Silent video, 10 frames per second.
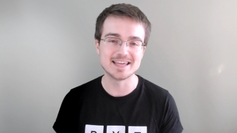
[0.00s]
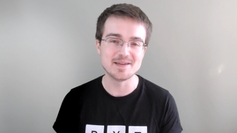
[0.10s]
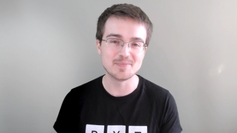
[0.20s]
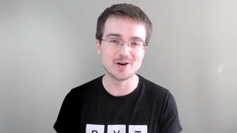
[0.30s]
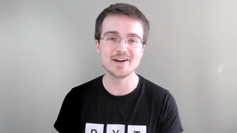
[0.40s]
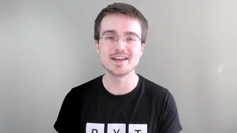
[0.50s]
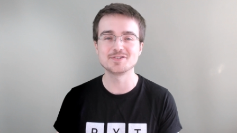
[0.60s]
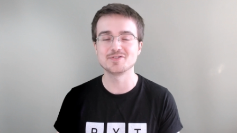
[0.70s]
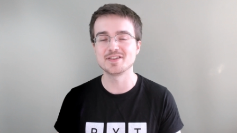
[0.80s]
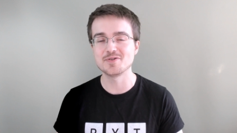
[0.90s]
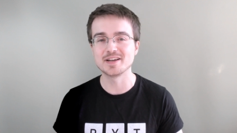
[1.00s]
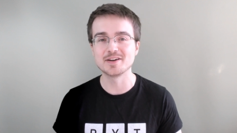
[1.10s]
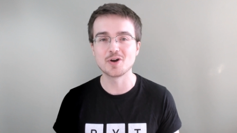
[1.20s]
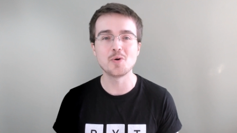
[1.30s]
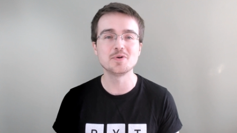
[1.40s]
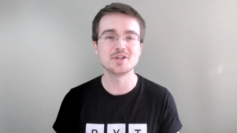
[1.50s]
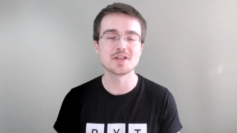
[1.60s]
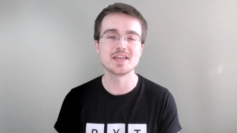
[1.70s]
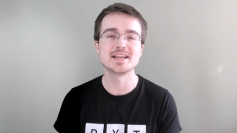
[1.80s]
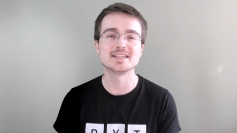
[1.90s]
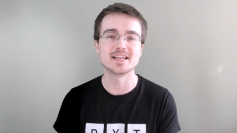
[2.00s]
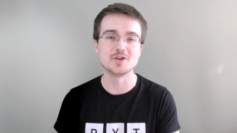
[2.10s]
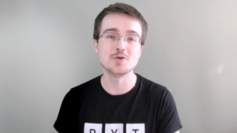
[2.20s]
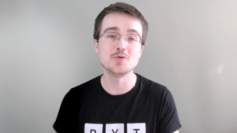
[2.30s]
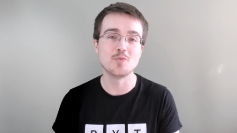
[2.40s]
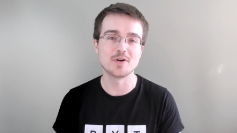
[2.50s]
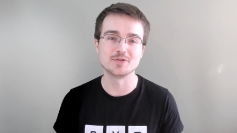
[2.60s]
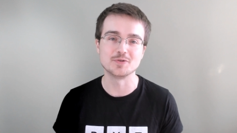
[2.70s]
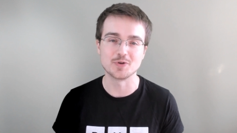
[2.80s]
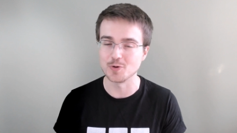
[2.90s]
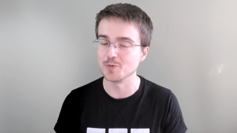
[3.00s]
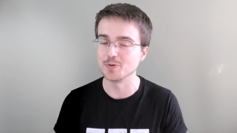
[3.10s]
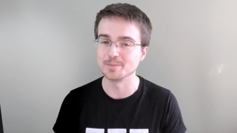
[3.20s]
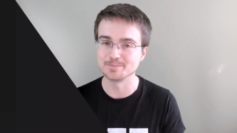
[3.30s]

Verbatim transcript: keep learning so that you can code the things that you want to code.